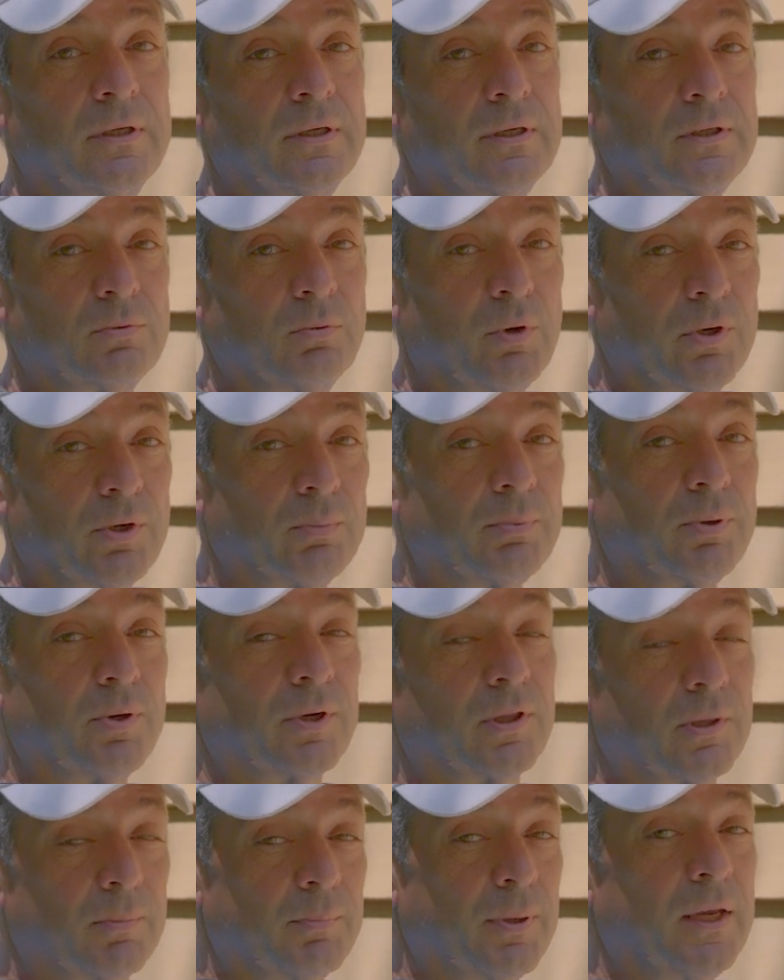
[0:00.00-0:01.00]
It's what you're
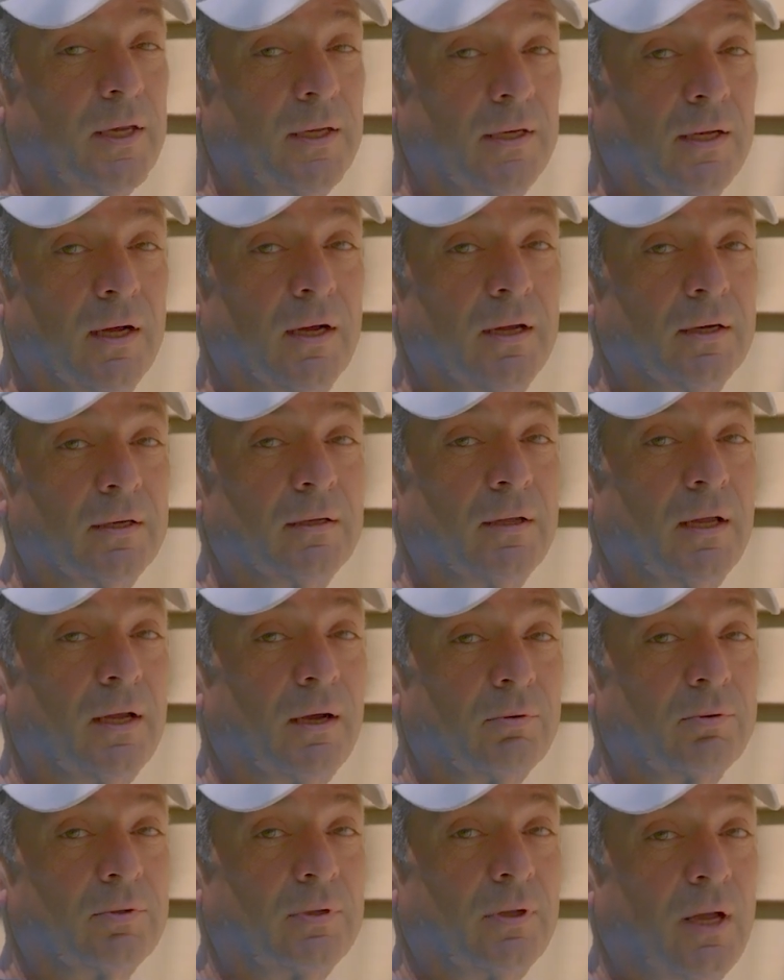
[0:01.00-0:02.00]
putting the paint on,
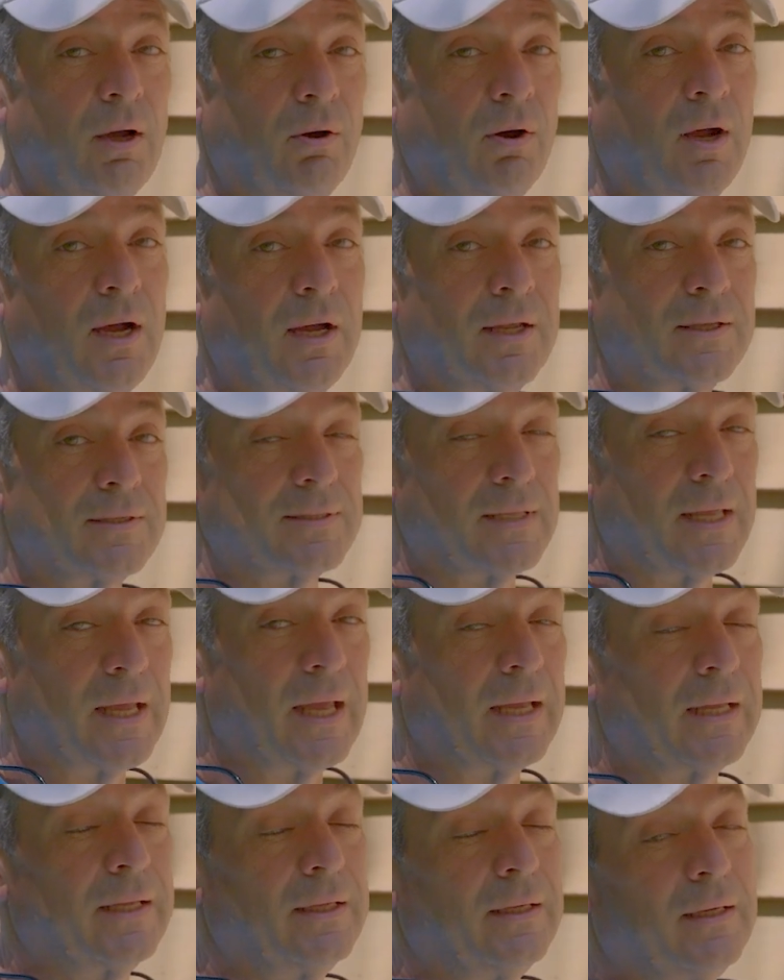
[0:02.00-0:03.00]
how hot is
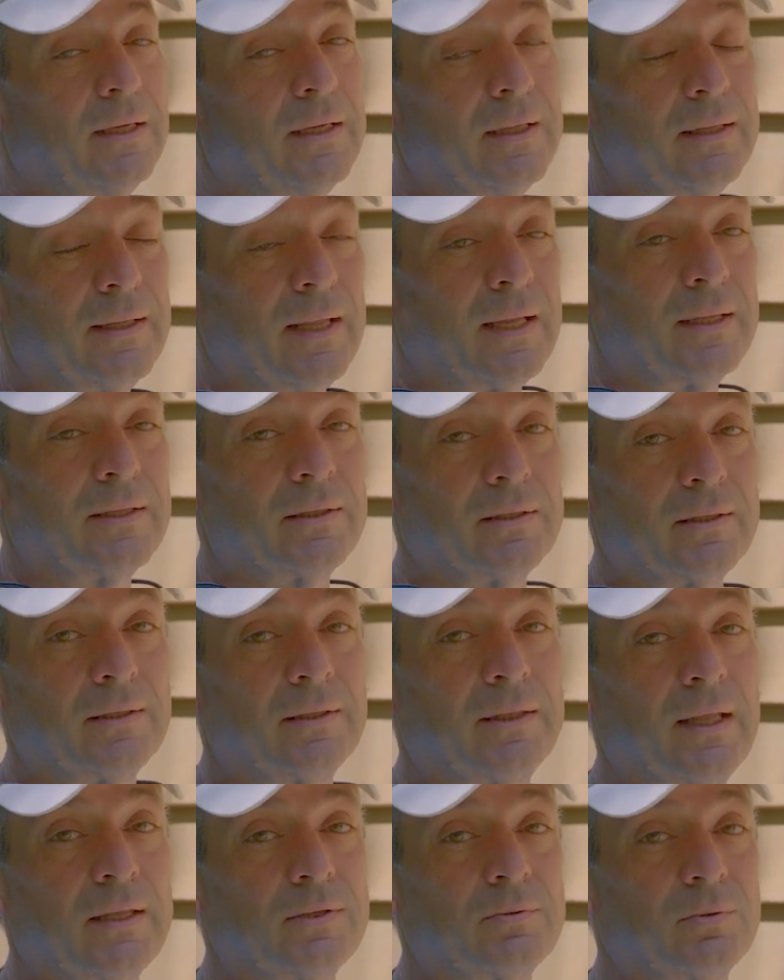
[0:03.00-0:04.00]
that? And
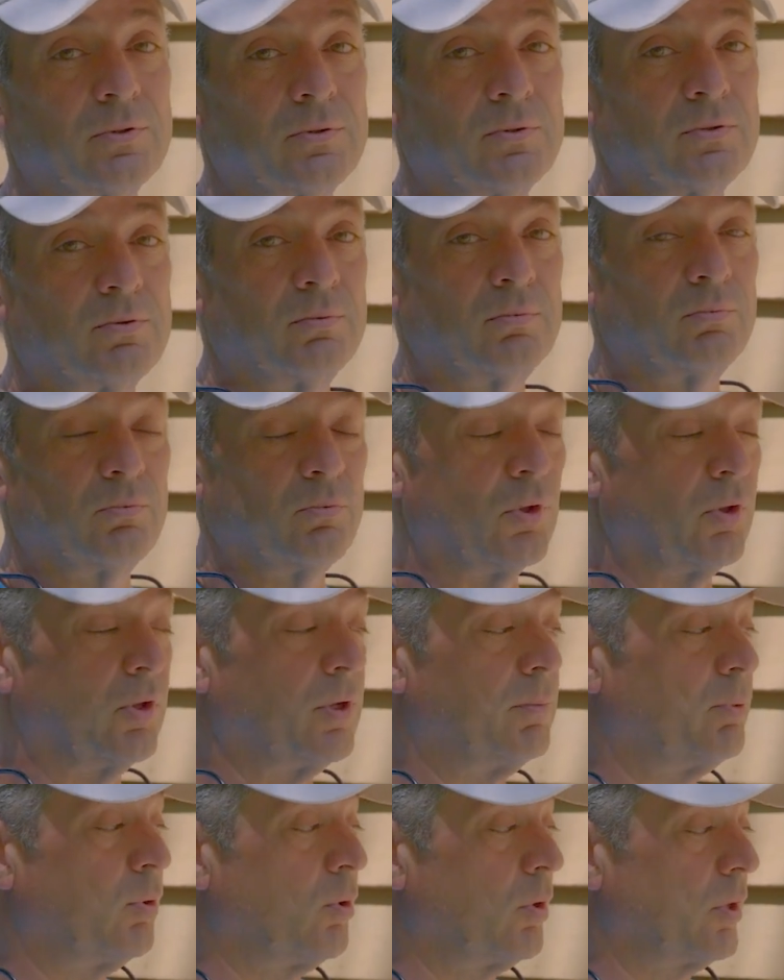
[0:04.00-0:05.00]
that's what's really
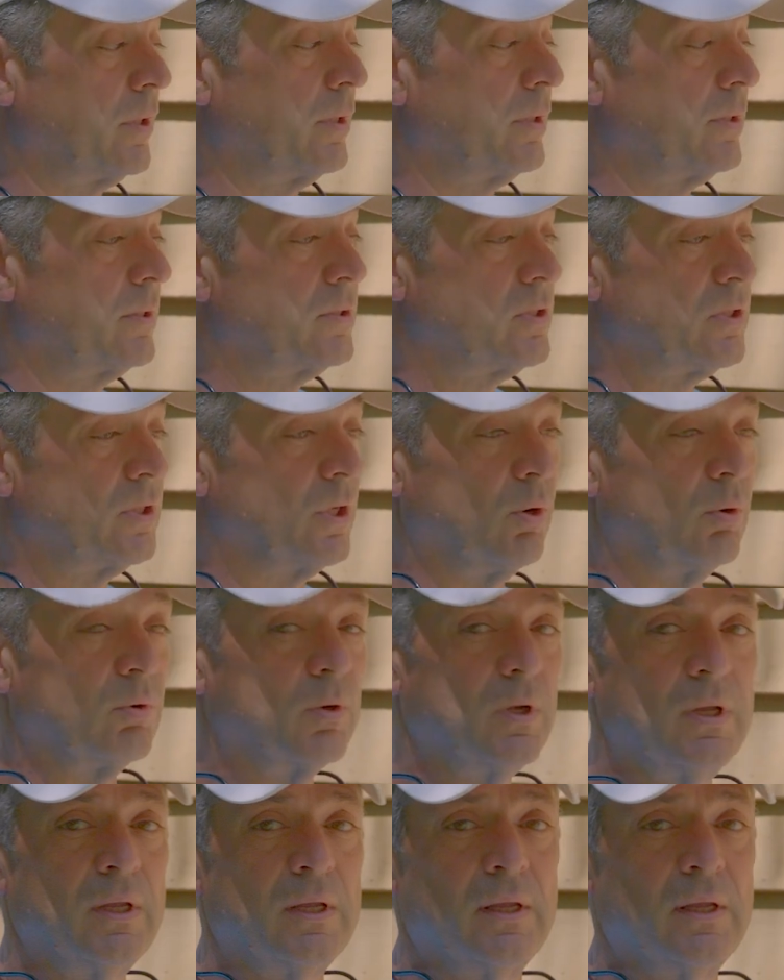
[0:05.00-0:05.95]
important. So